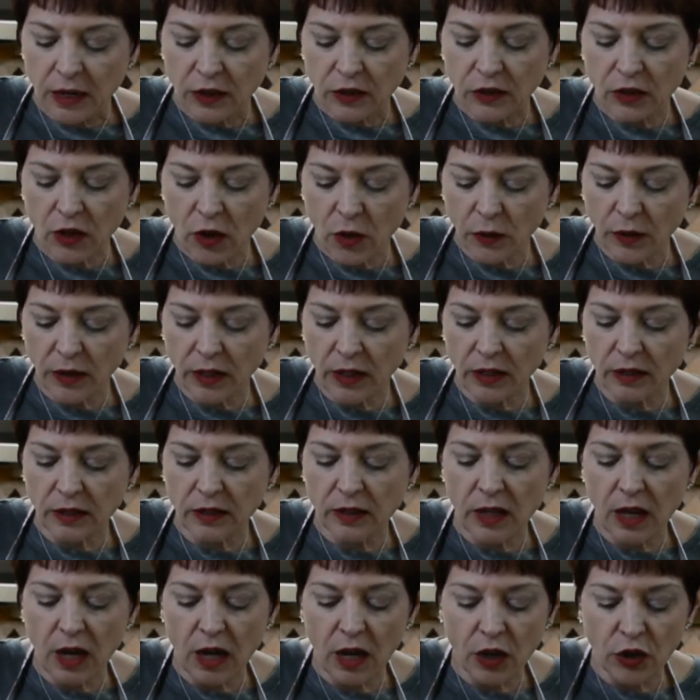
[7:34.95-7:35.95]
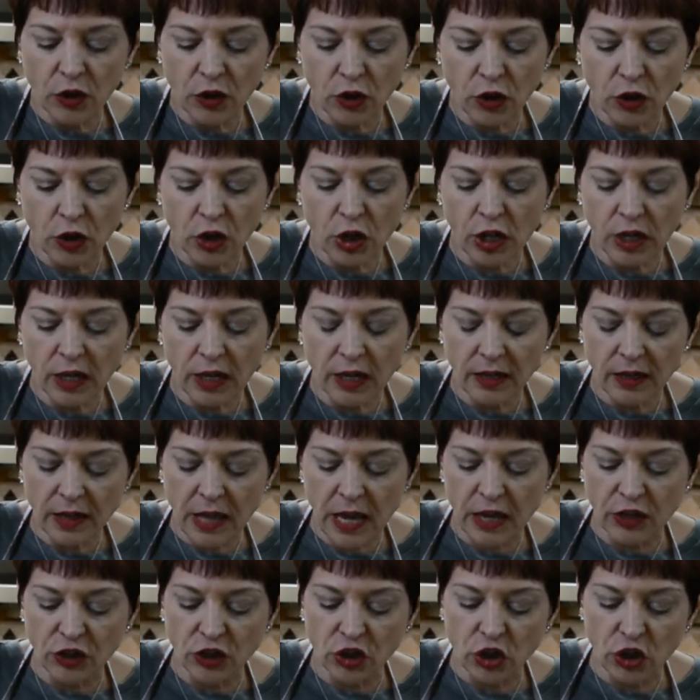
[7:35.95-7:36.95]
So it's cooking
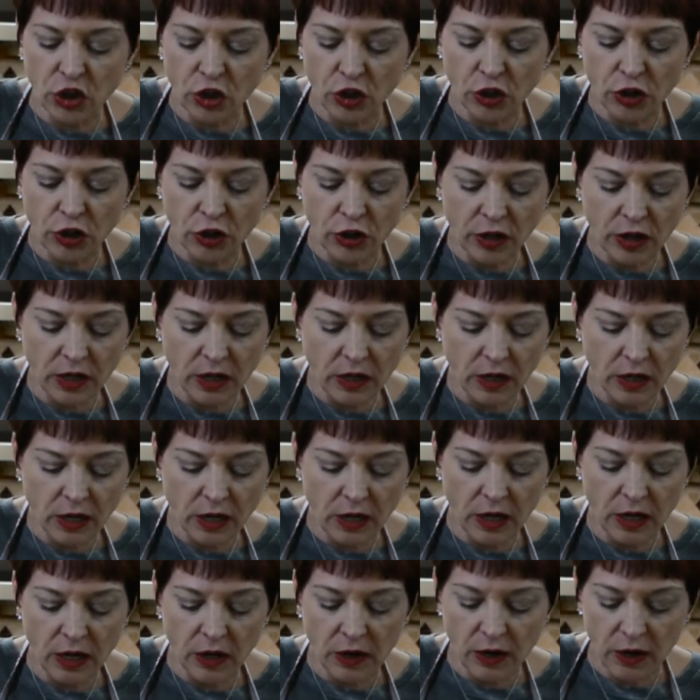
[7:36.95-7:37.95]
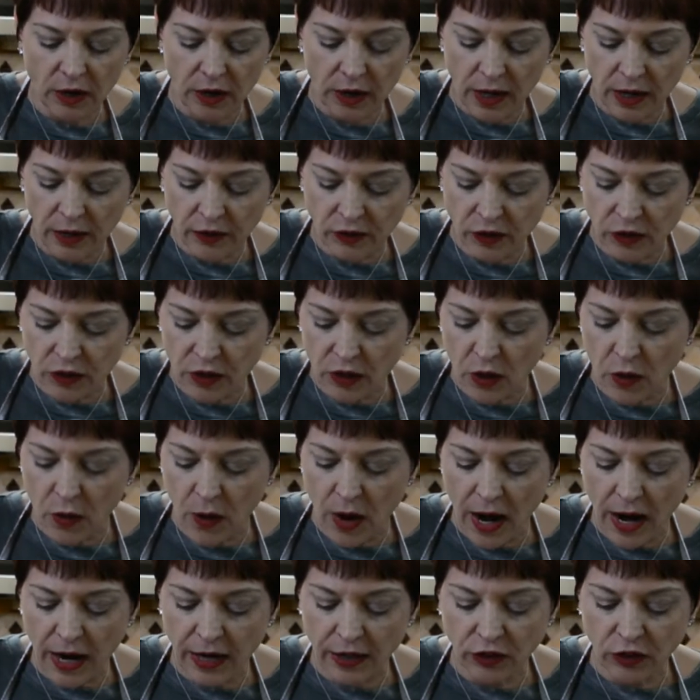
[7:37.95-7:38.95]
that sugar in here, and
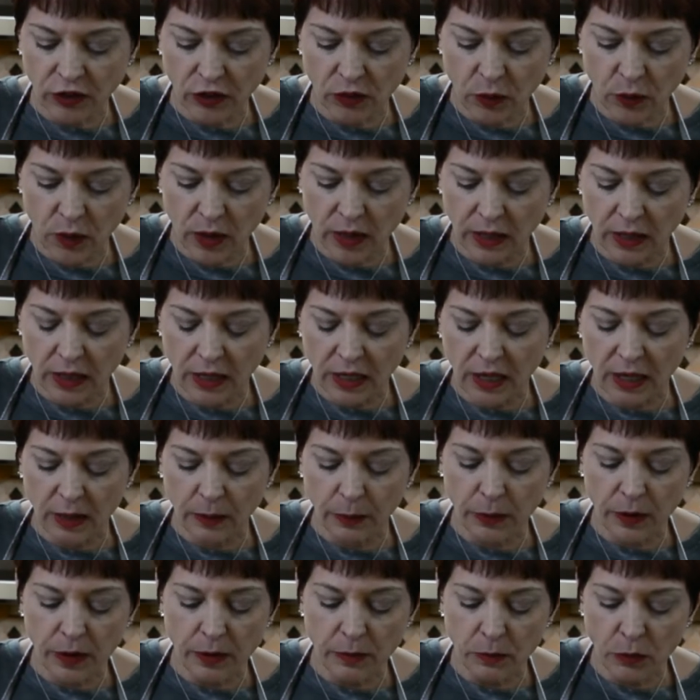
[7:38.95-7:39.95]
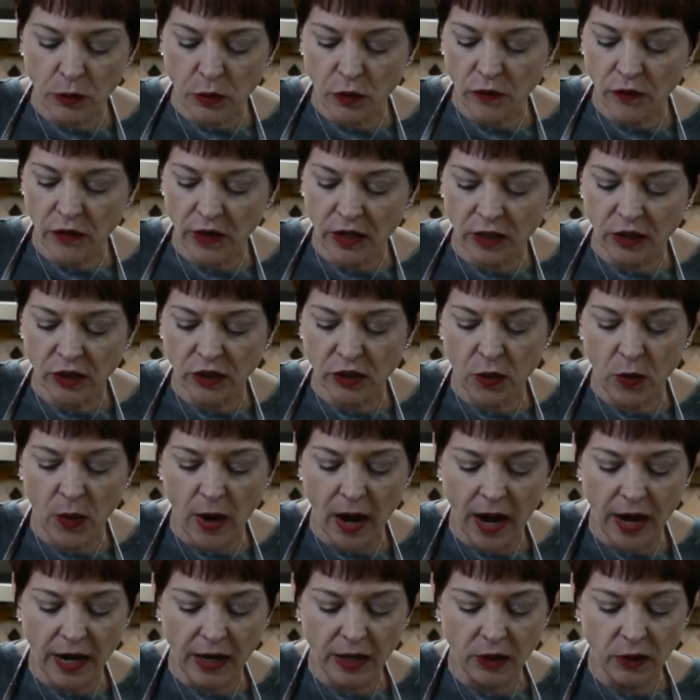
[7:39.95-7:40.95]
so I just want to keep it moving so
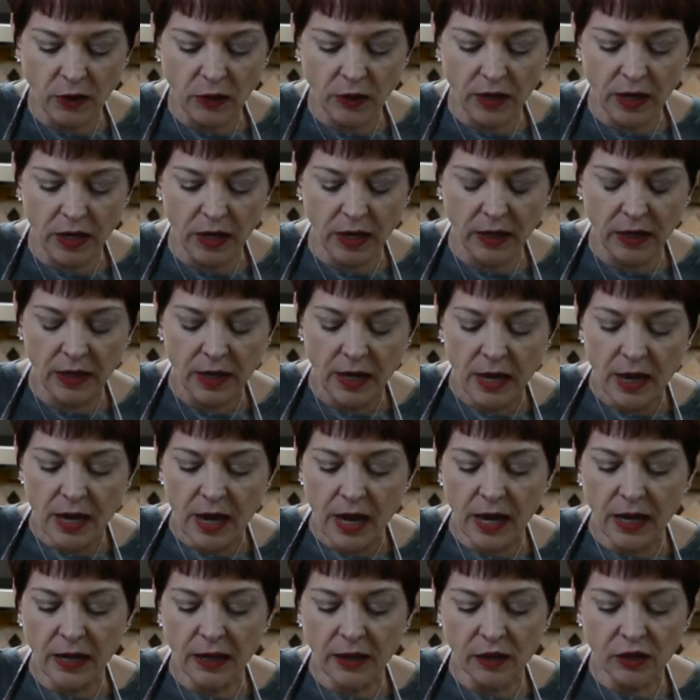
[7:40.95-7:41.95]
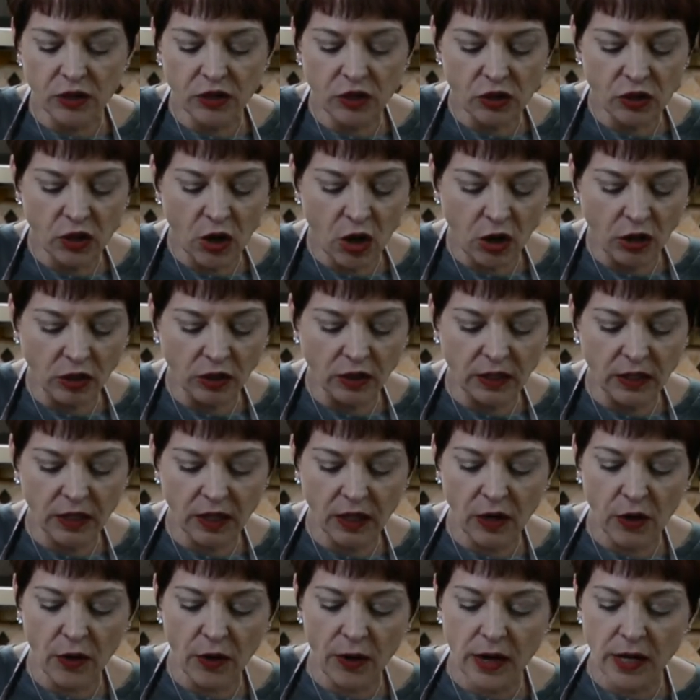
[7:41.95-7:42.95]
I don't get any
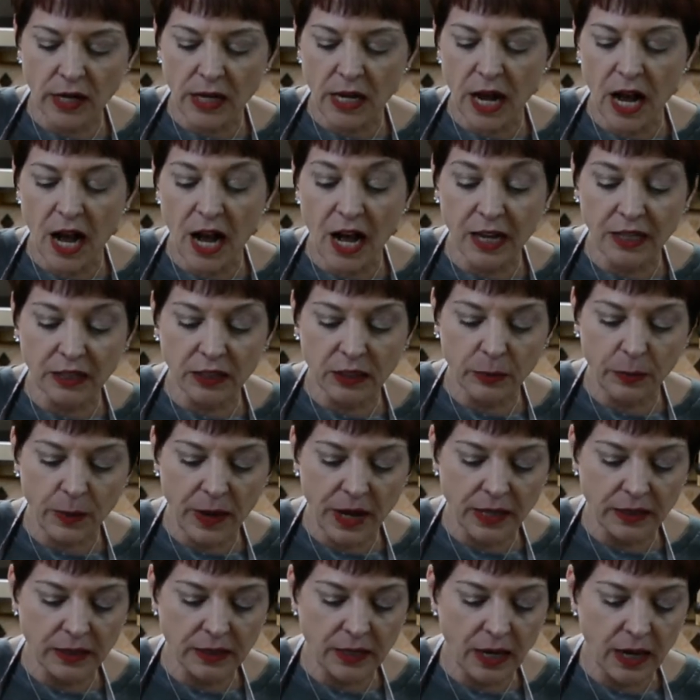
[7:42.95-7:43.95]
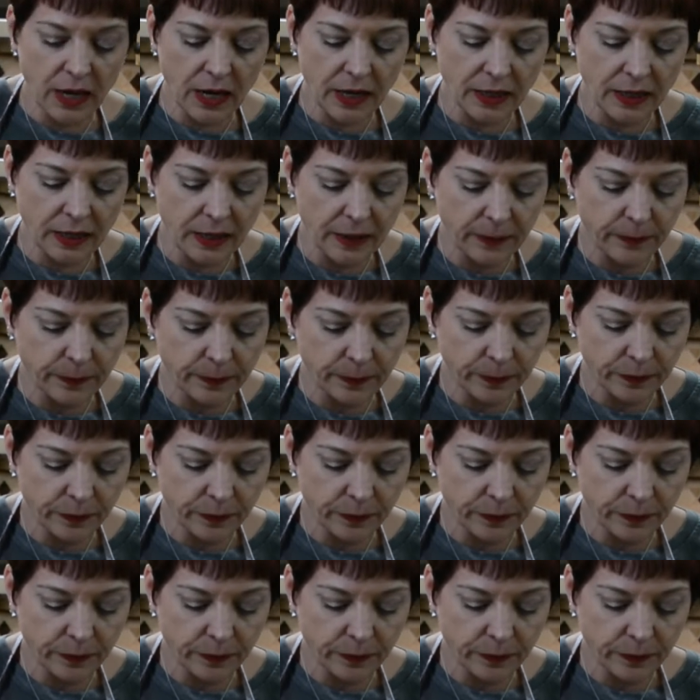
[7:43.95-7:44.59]
scalding or any hot spots on it.